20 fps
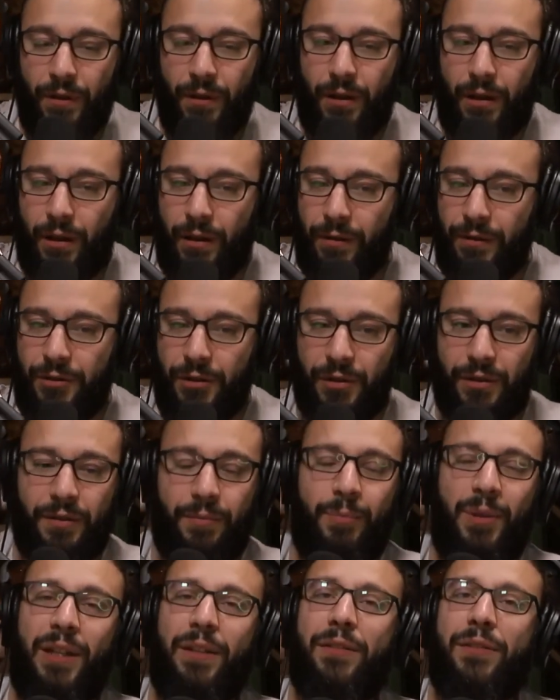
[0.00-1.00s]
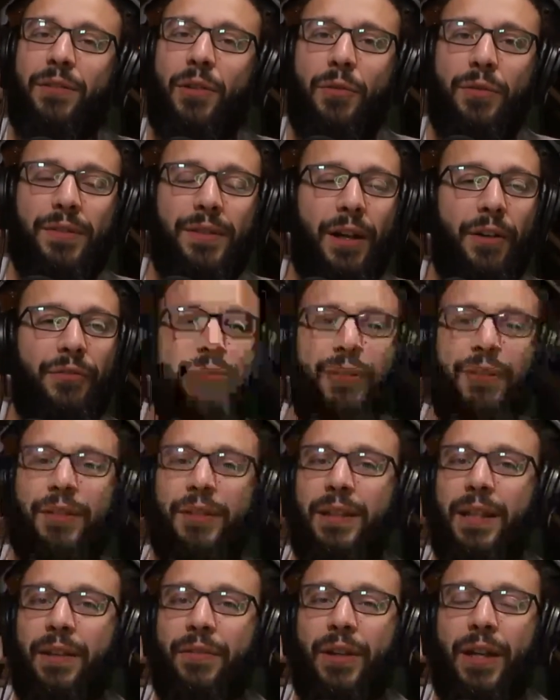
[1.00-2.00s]
just being so selfless and
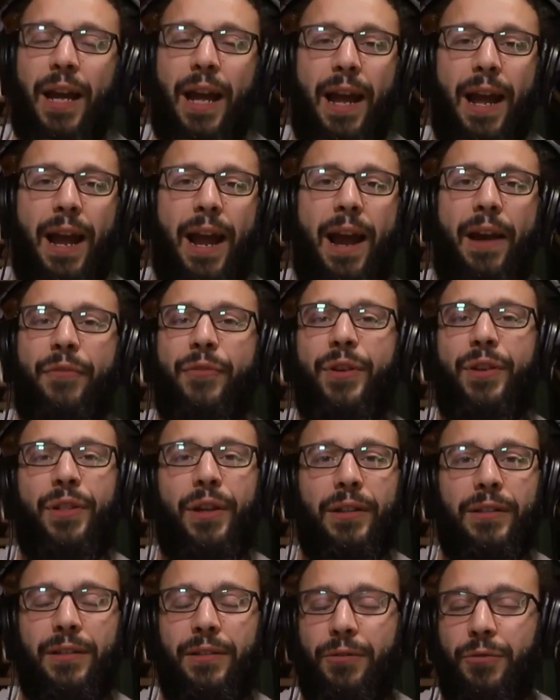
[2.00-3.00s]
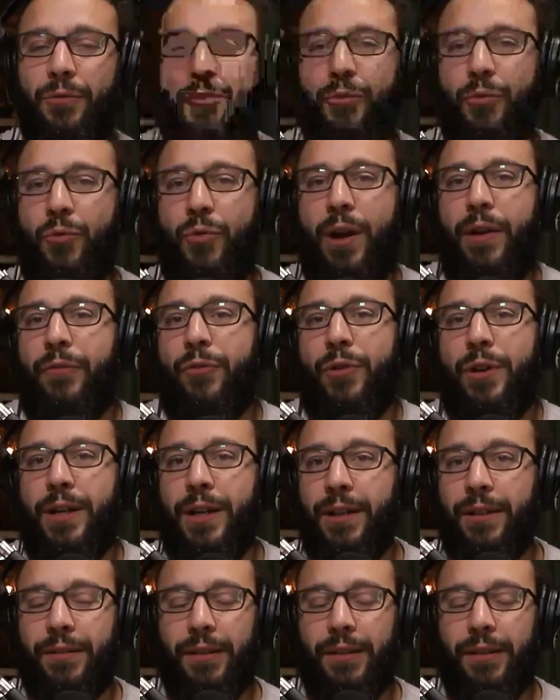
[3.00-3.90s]
giving everything to whoever it is.